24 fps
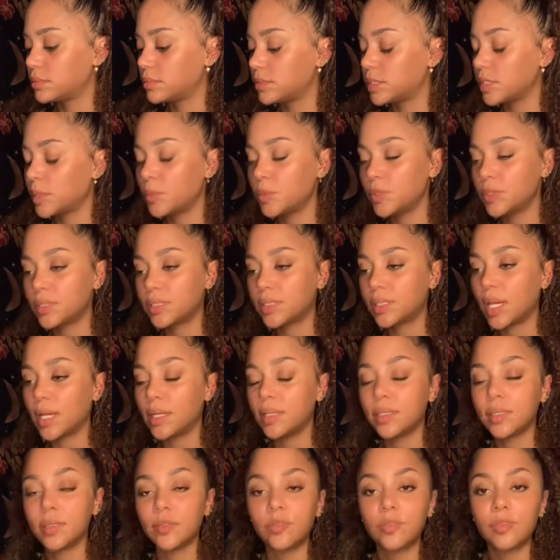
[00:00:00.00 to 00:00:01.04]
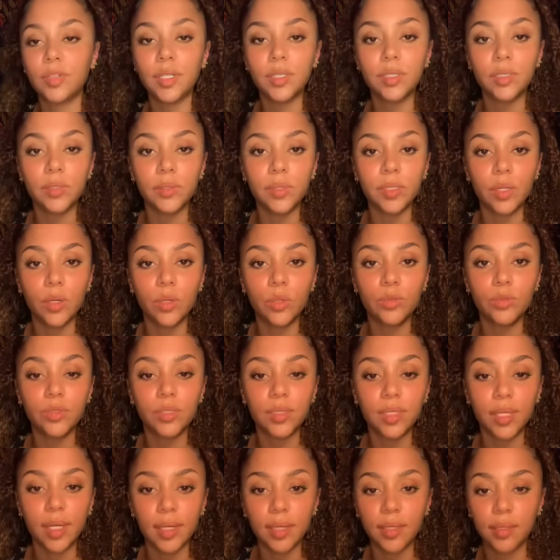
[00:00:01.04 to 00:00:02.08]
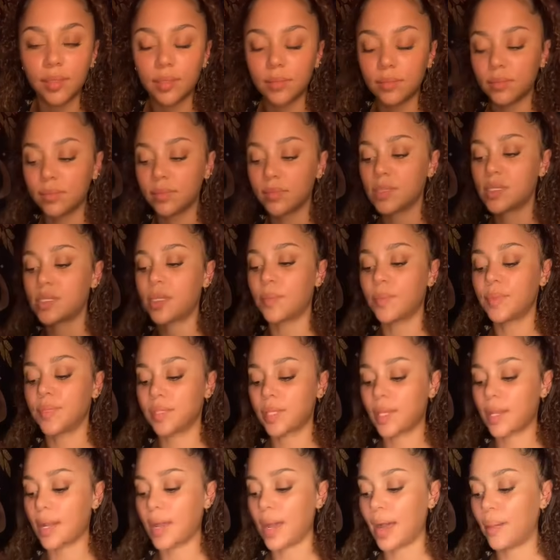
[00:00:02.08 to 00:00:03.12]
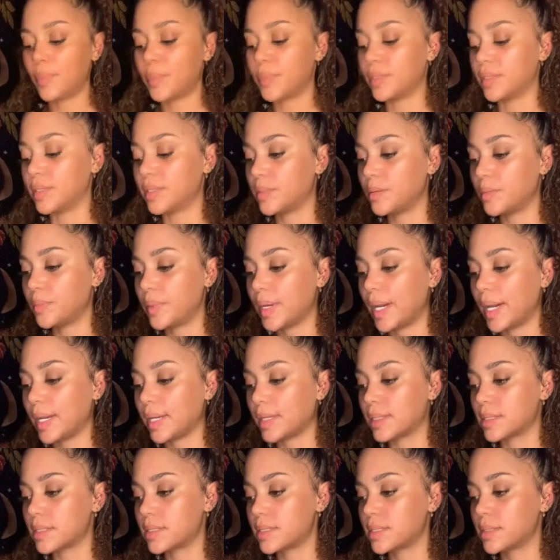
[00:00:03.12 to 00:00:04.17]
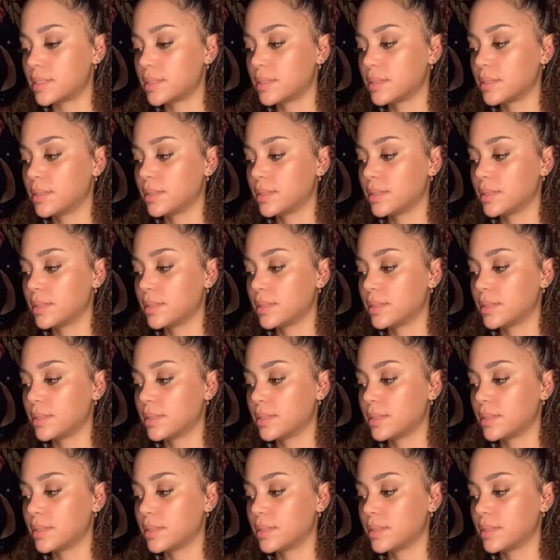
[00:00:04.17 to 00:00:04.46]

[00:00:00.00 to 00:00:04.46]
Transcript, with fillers: Someone is gaining a victory over like something that happened in the past.